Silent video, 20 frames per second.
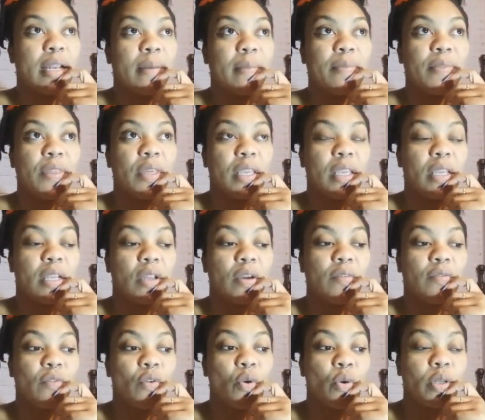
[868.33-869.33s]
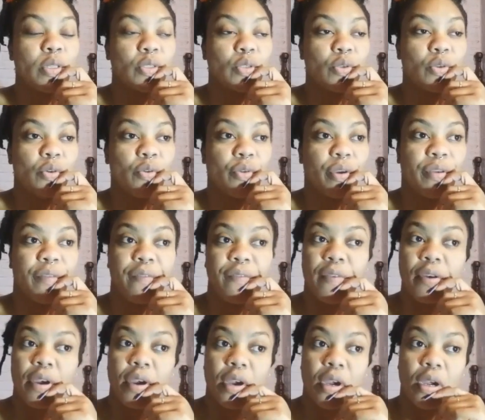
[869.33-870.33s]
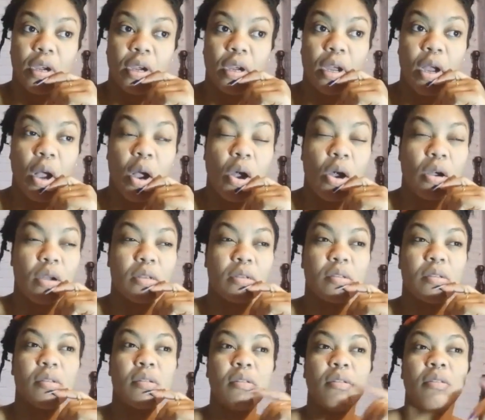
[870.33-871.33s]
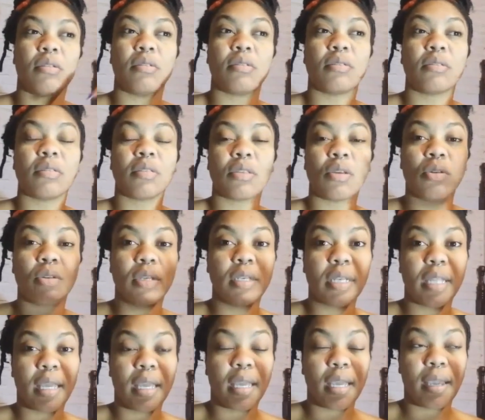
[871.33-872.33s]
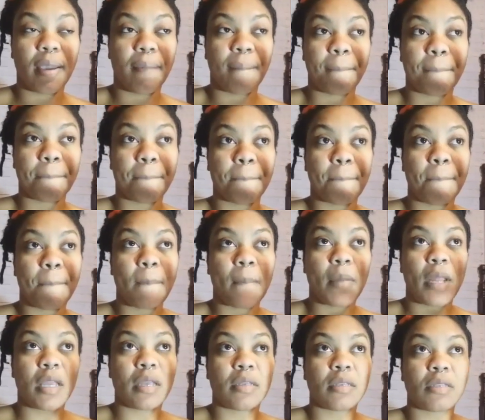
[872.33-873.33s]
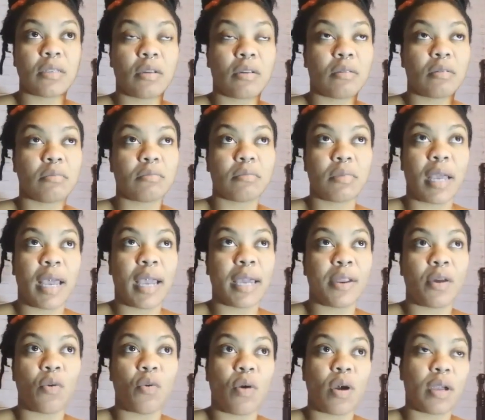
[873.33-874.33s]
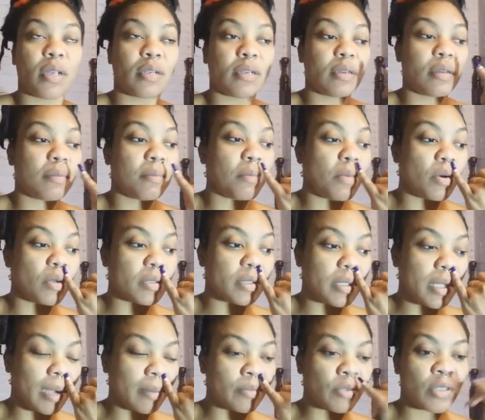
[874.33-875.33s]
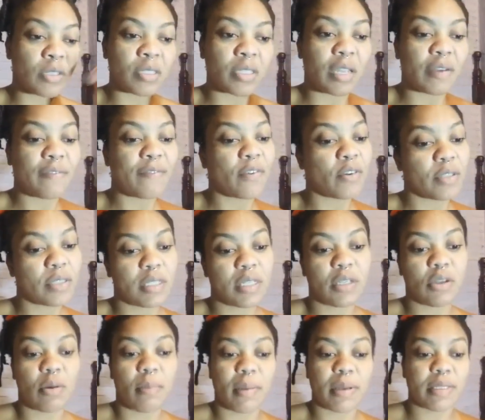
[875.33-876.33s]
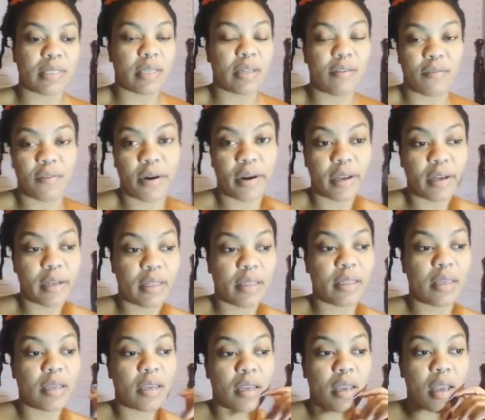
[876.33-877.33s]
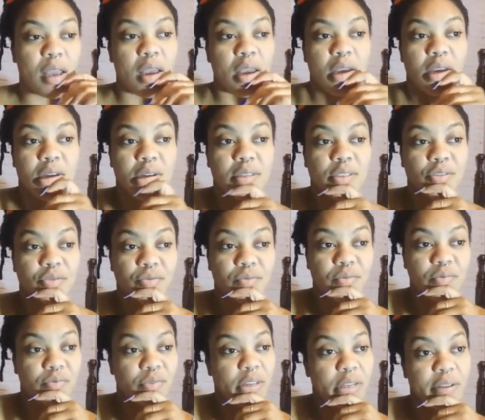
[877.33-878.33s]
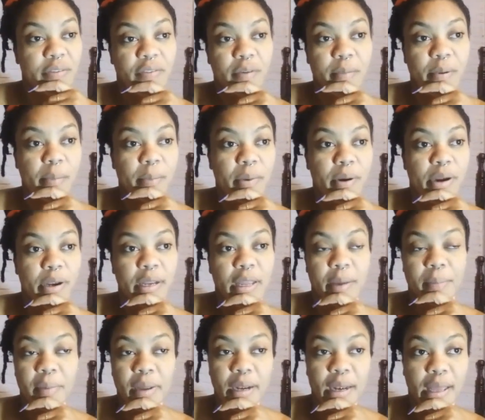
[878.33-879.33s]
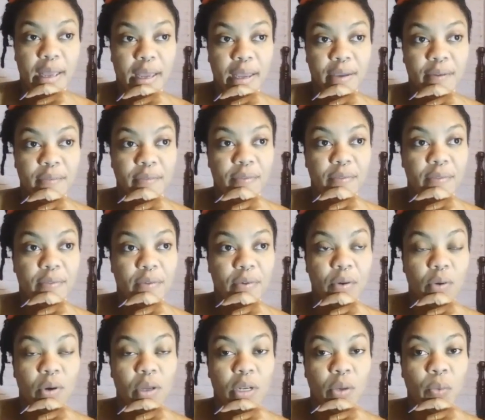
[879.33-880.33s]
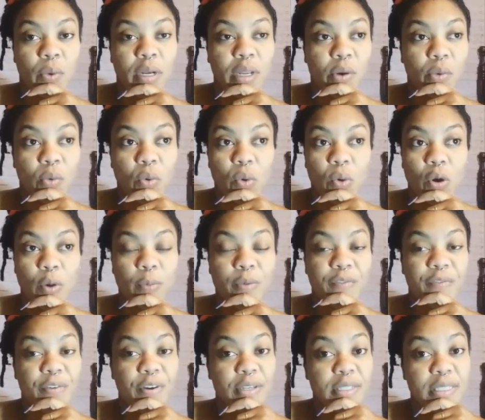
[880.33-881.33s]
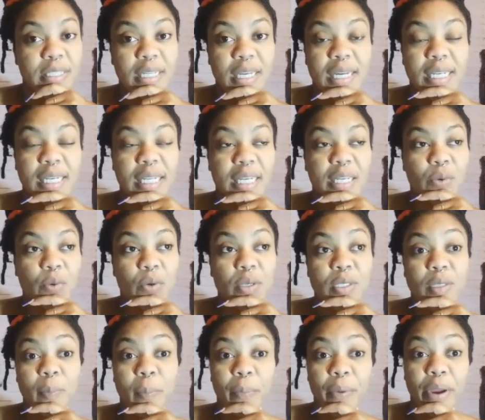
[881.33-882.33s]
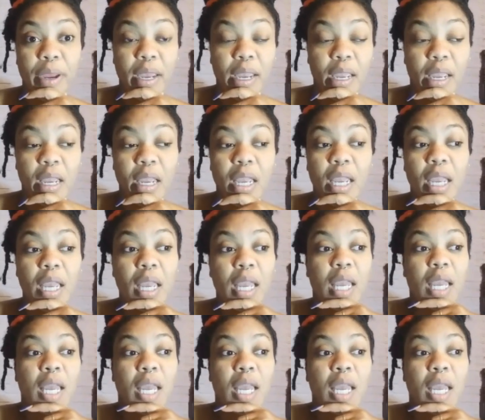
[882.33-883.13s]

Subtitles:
and I'm thinking of going to the river on Sunday, so either one. But I'm just not fussing up myself or anything, because really for my birthday and my life, when I woke up the first thing I did was pray.